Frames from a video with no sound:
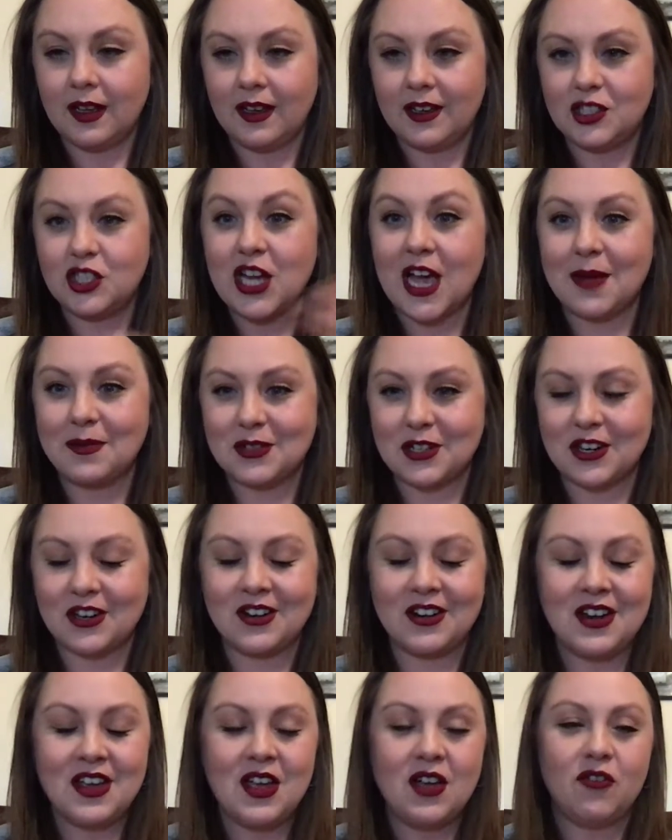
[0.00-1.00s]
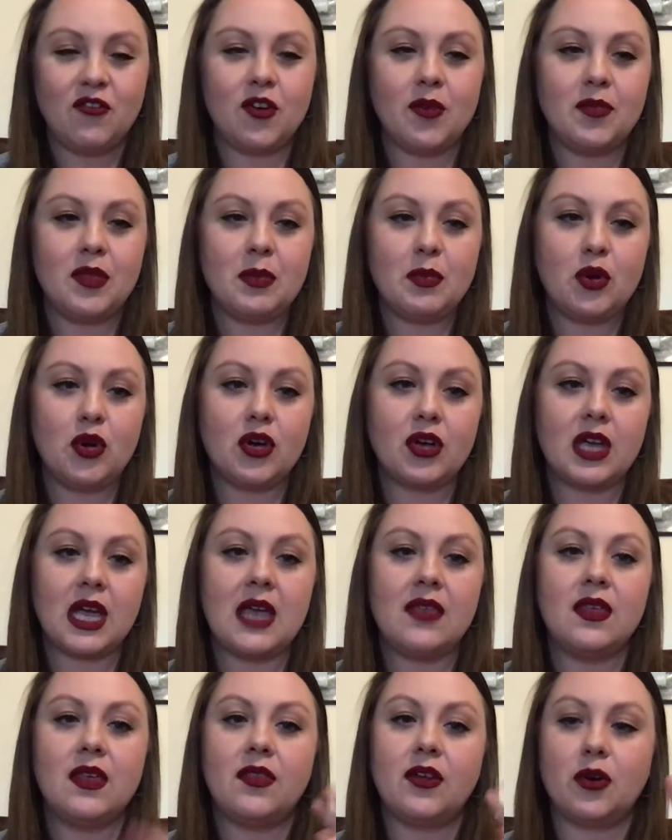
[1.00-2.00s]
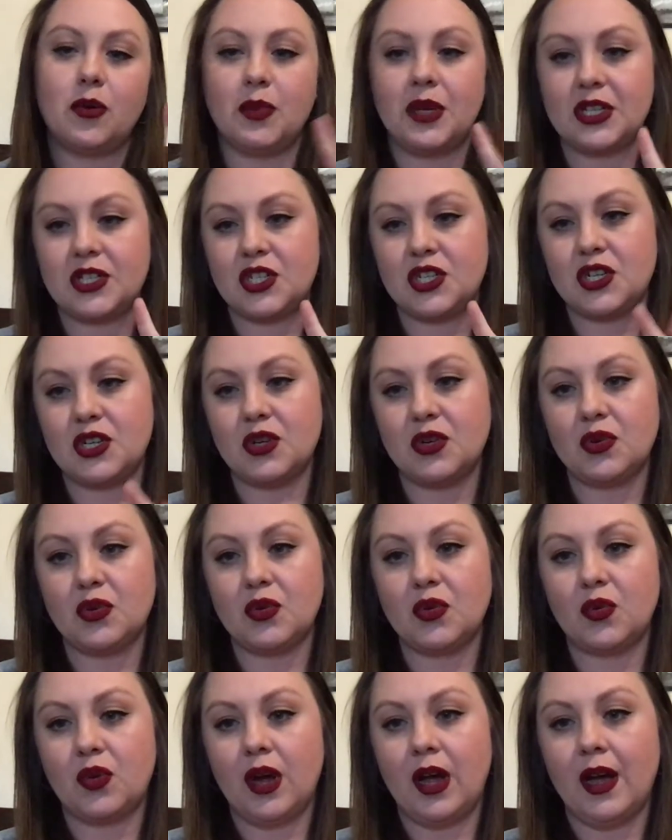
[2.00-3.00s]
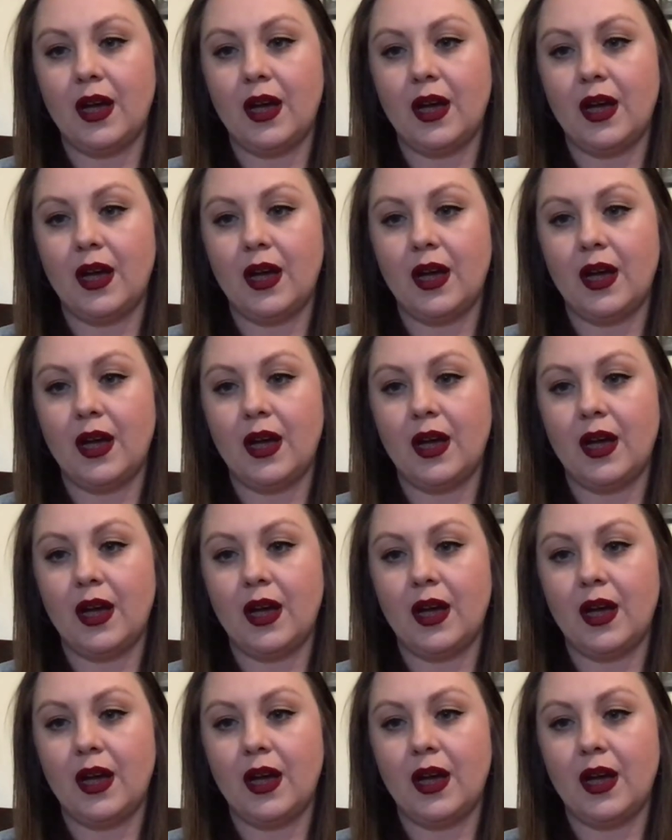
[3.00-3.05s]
chapter from the book, and then there will be 2